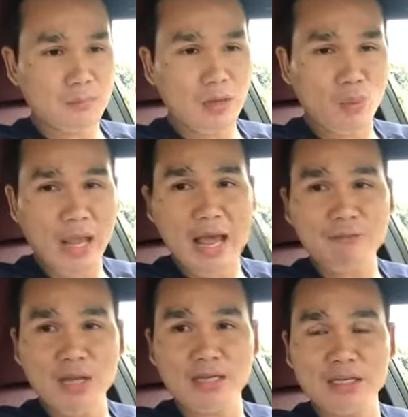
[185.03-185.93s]
we
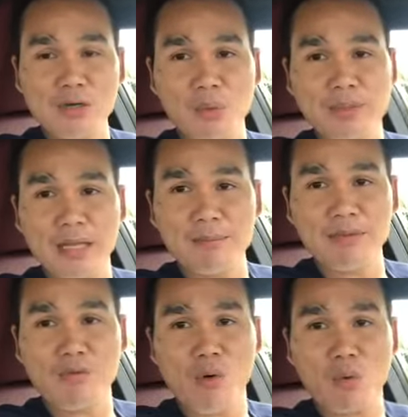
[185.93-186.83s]
have done deal with them
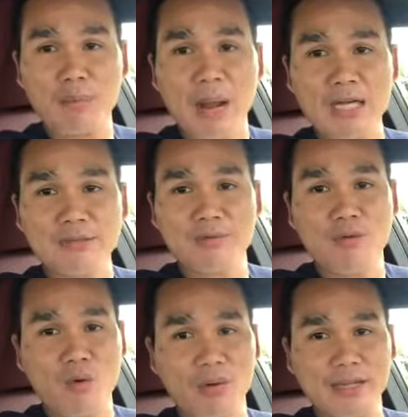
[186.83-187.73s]
before, with buyers
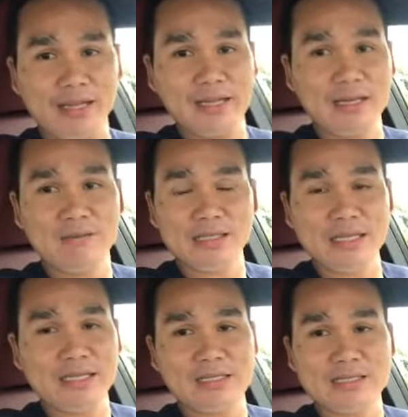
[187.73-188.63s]
before, where they didn't even
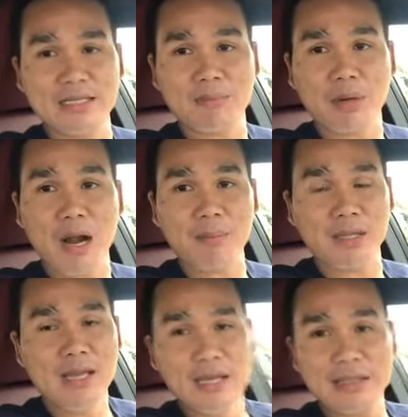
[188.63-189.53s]
need to see the
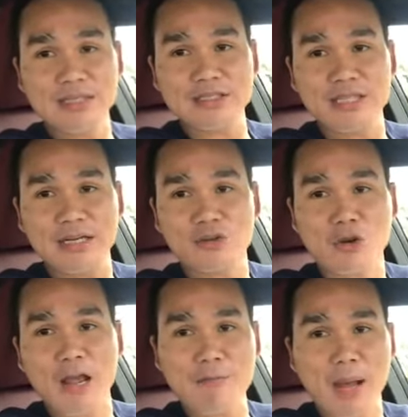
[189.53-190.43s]
property. They just did a
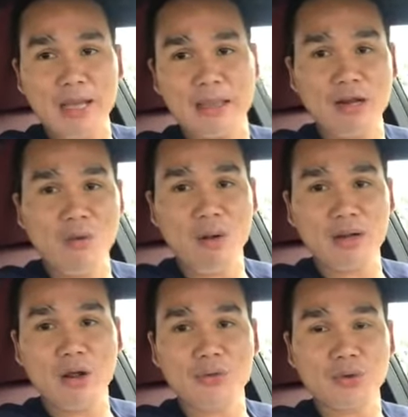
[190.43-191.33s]
drive-by. They don't want
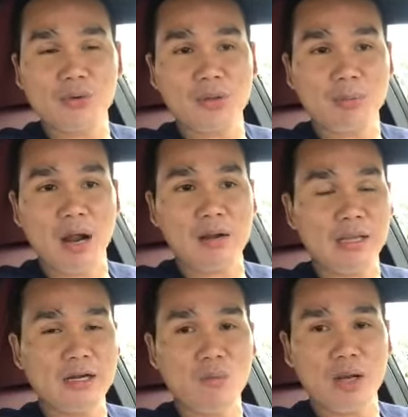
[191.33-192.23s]
to go through
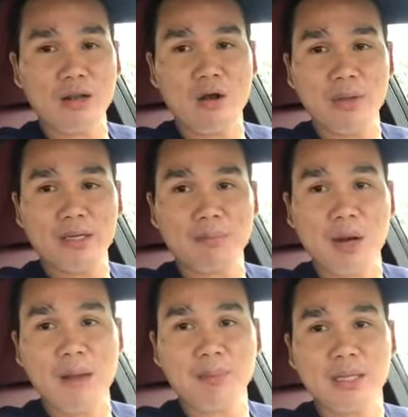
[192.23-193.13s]
they didn't want to go in the
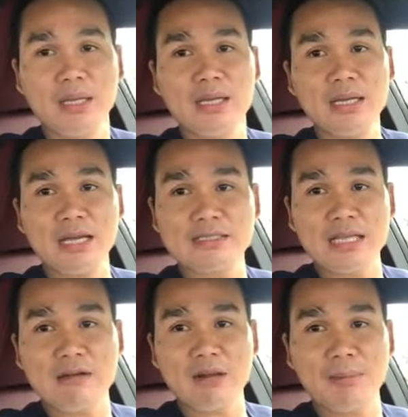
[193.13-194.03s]
property,
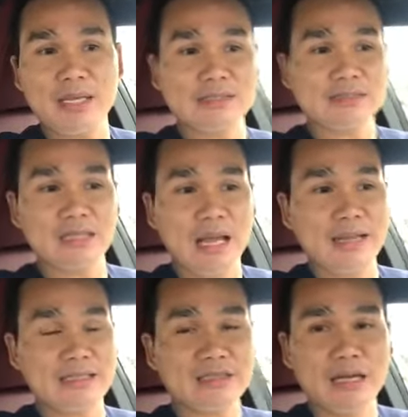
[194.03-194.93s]
etc., because I
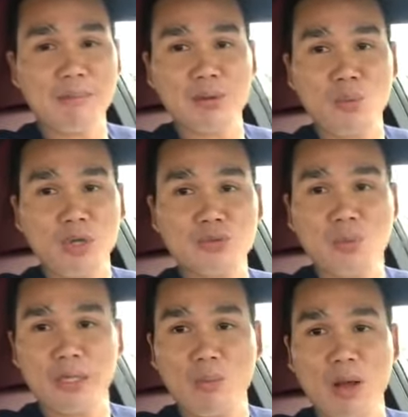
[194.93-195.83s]
guess the number works
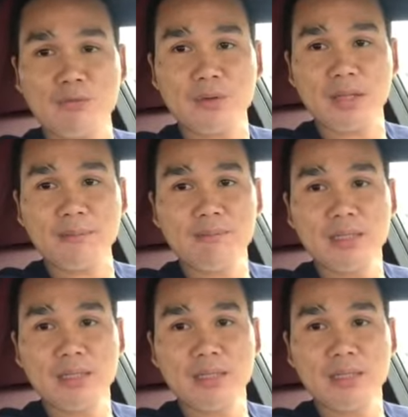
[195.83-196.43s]
really well for them.